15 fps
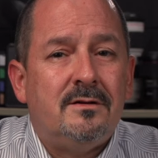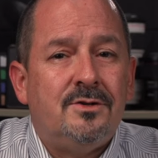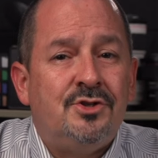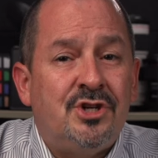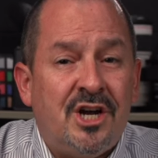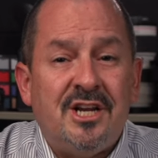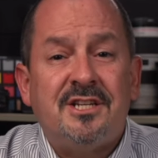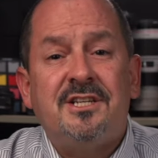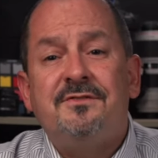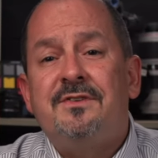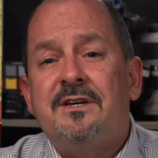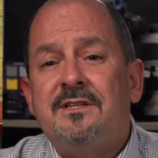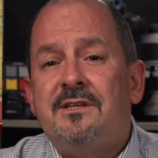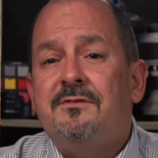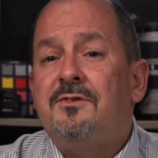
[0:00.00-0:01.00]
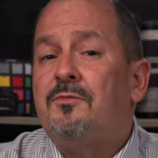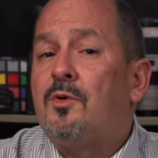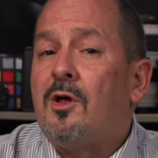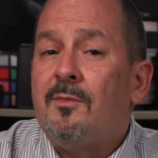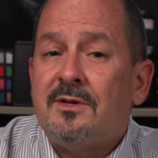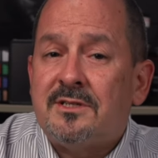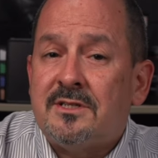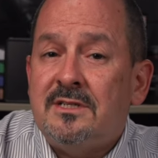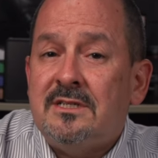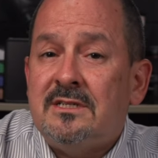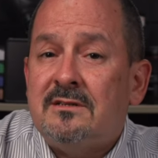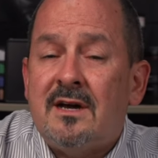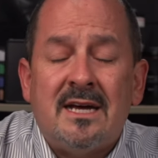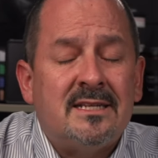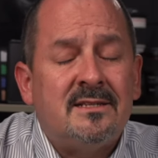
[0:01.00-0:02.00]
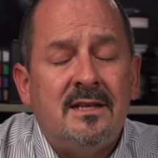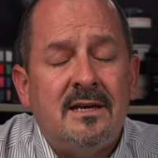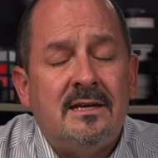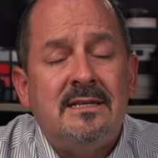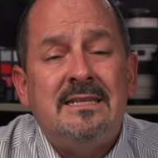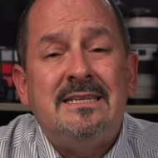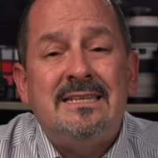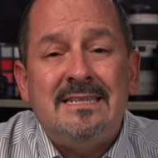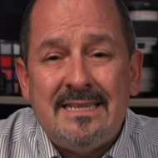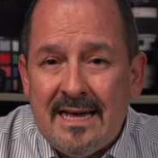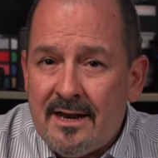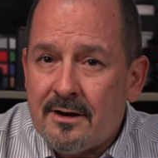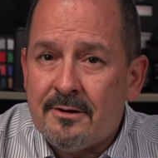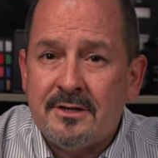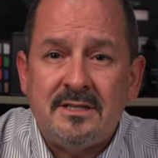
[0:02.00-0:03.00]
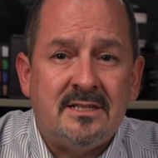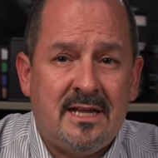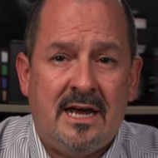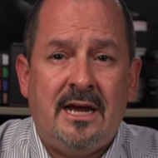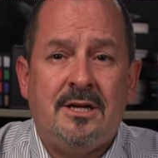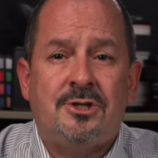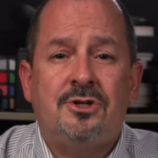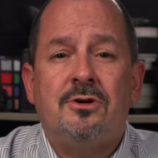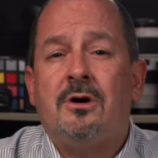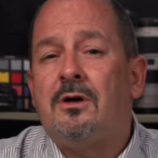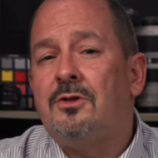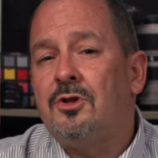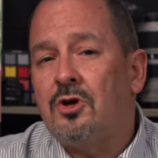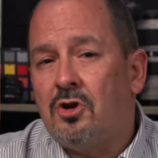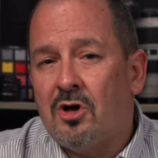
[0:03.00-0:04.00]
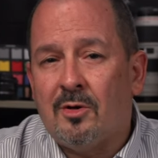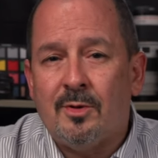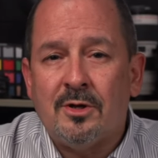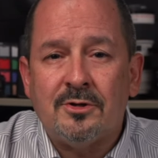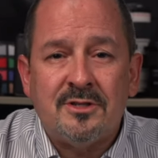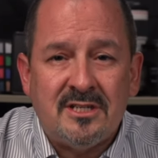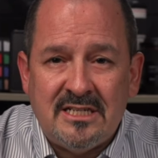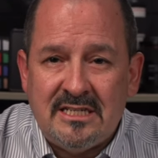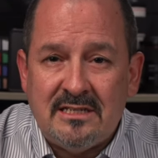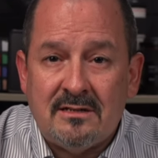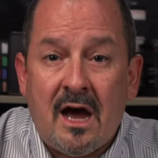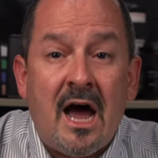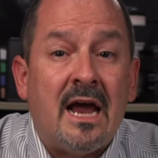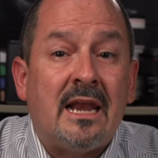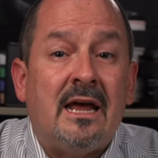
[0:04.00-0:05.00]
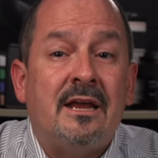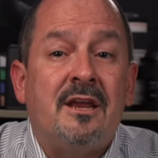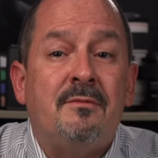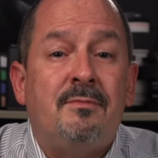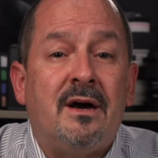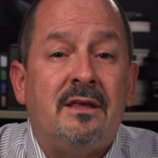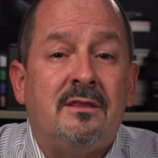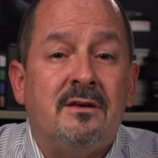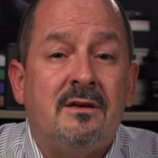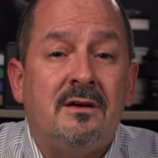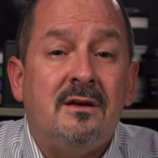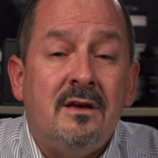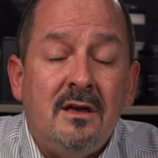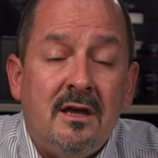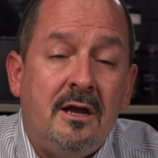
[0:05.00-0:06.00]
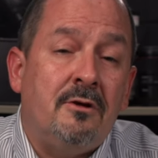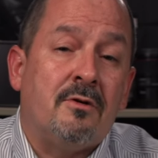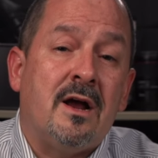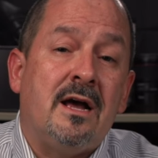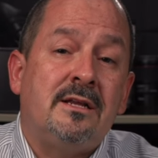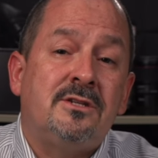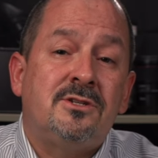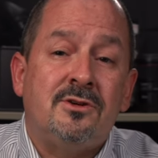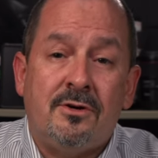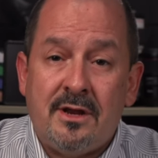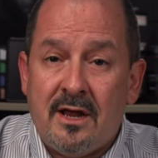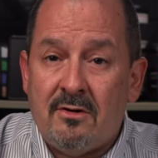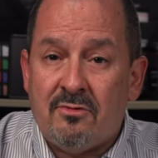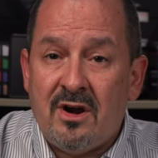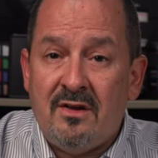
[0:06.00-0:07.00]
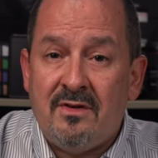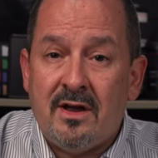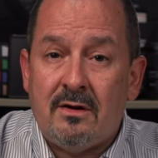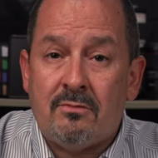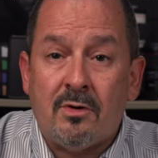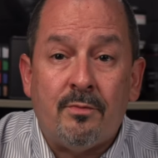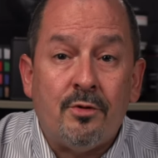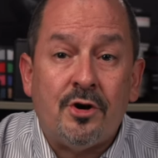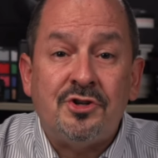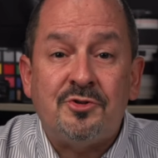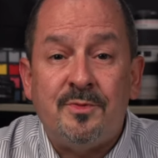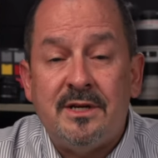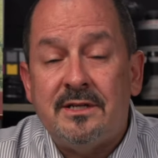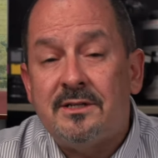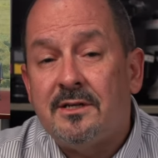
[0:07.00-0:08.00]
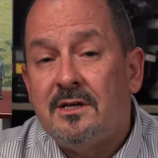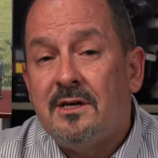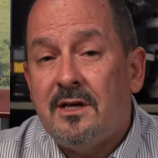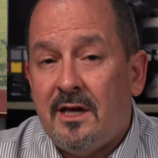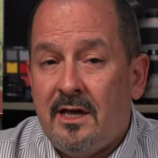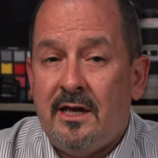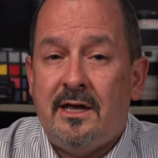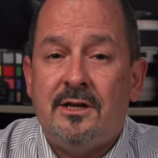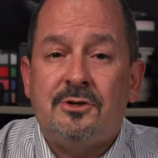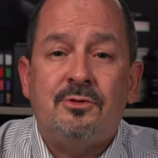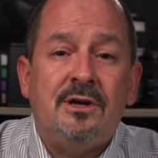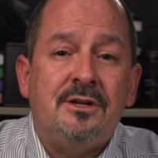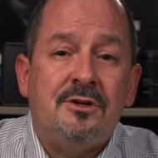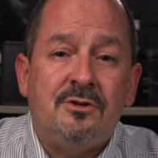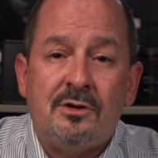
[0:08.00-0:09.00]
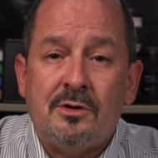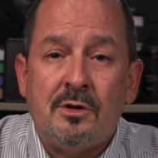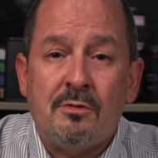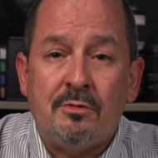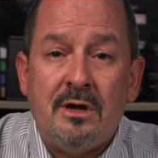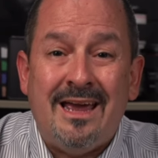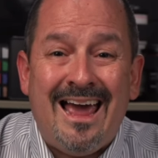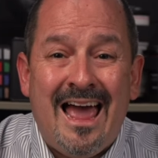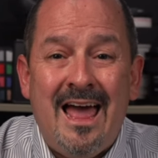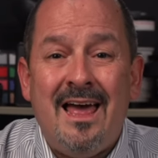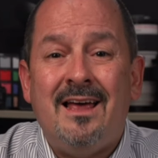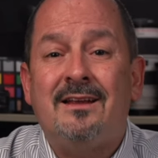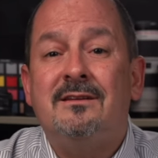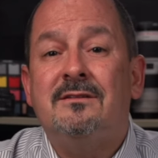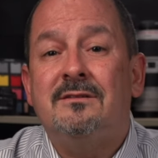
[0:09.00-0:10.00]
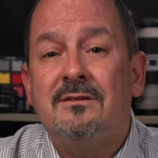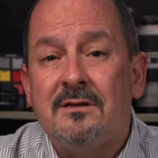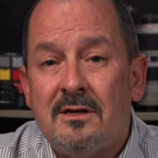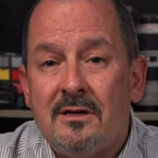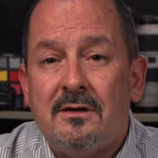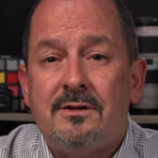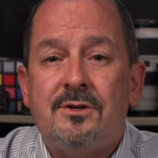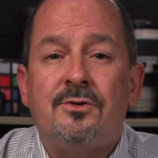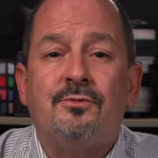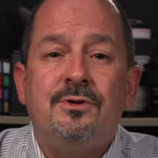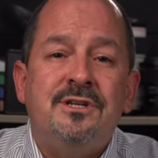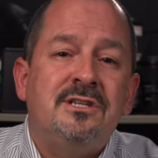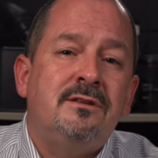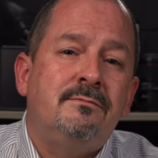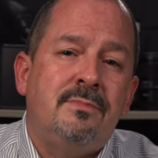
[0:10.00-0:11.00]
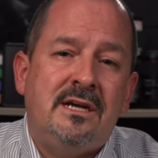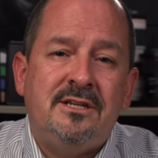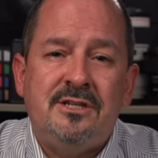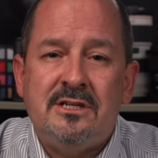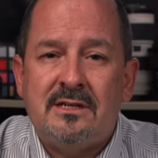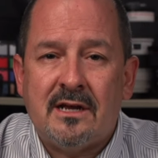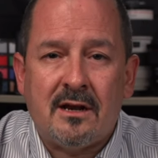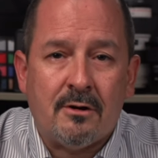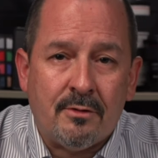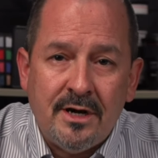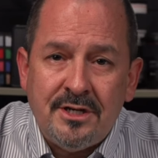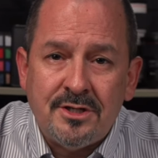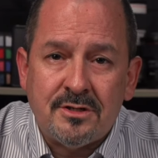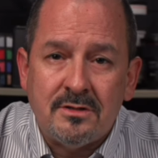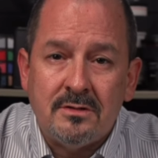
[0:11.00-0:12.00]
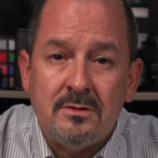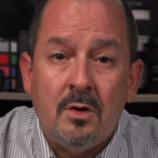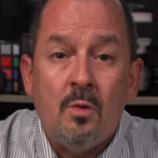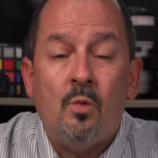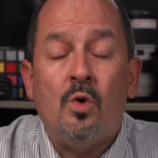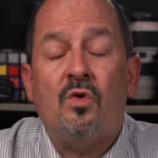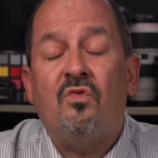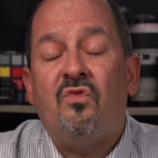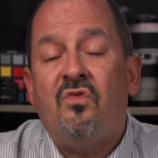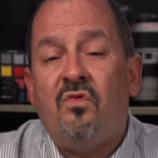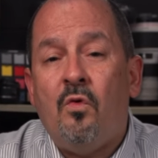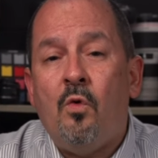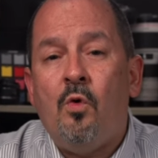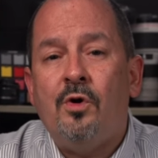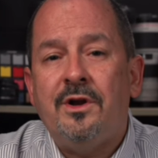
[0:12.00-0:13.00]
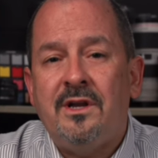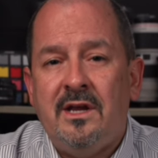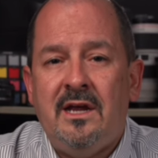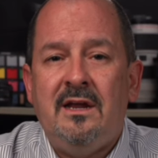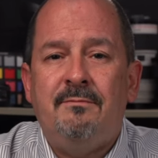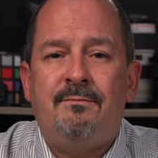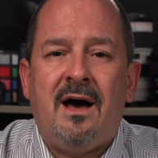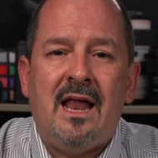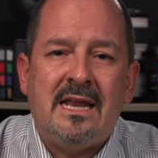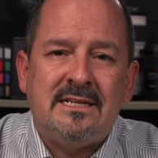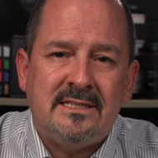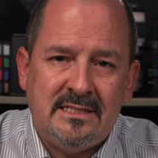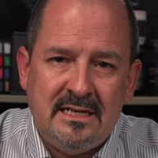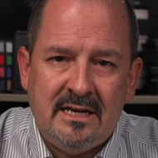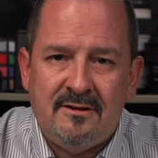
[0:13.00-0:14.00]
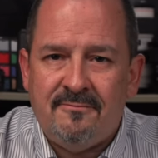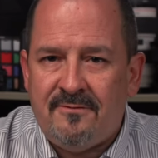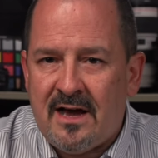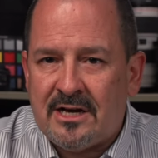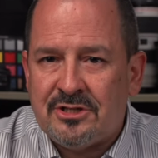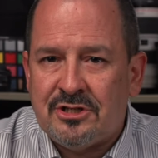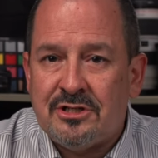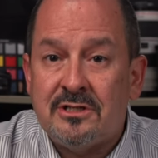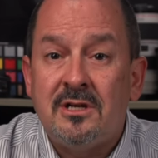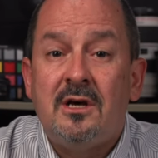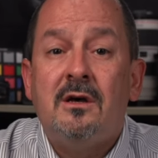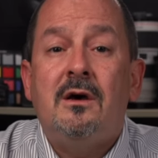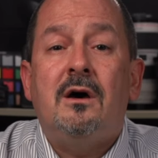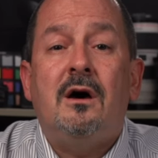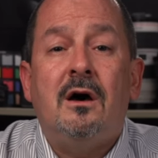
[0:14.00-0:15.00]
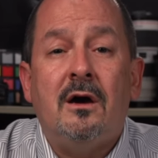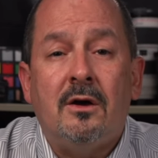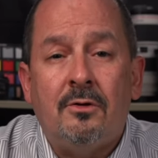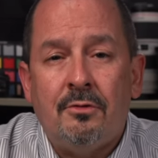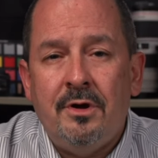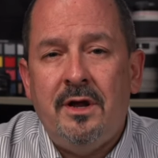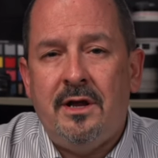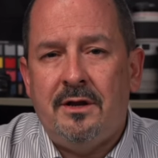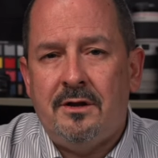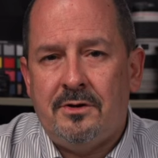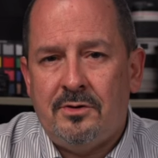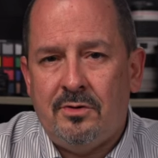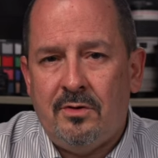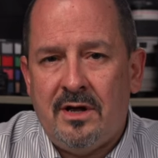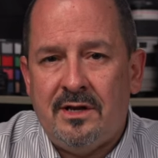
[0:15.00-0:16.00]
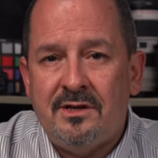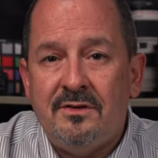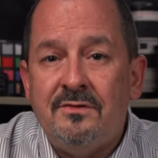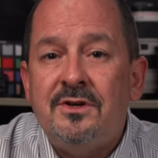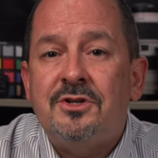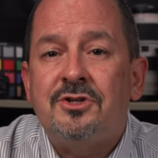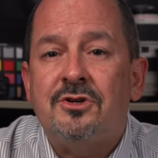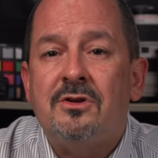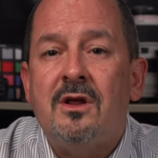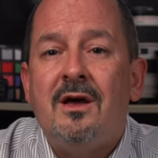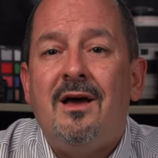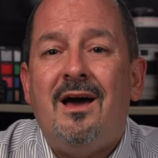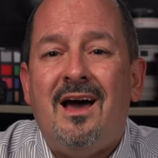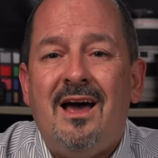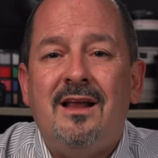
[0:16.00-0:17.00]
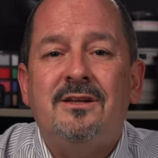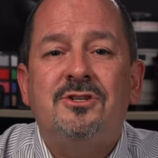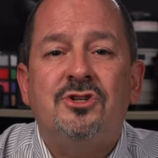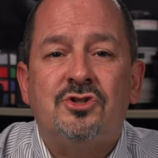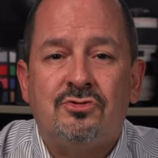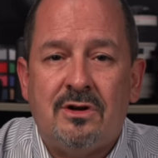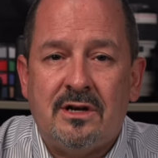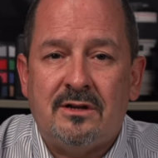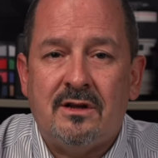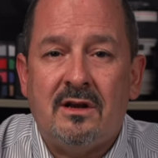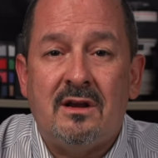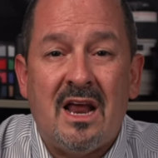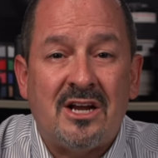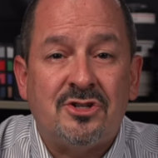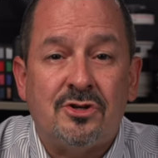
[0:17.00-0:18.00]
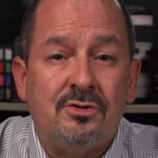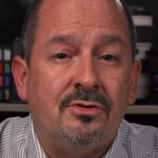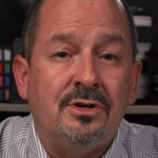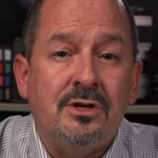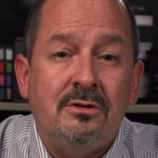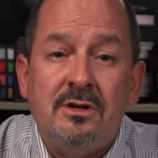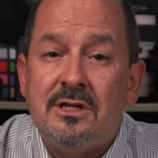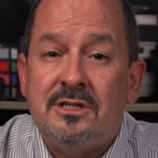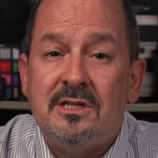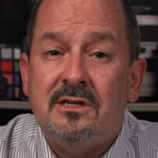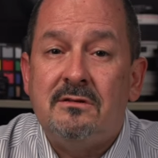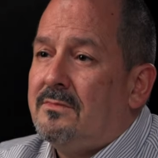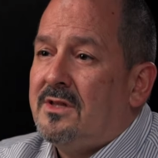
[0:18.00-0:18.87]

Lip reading: China's effective diplomacy has taken center stage on the global scene, highlighted by the Iran-Saudi Arabia rapprochement in 2023 and the recent Beijing declaration where 14 Palestinian factions agreed to end division and strengthen national unity.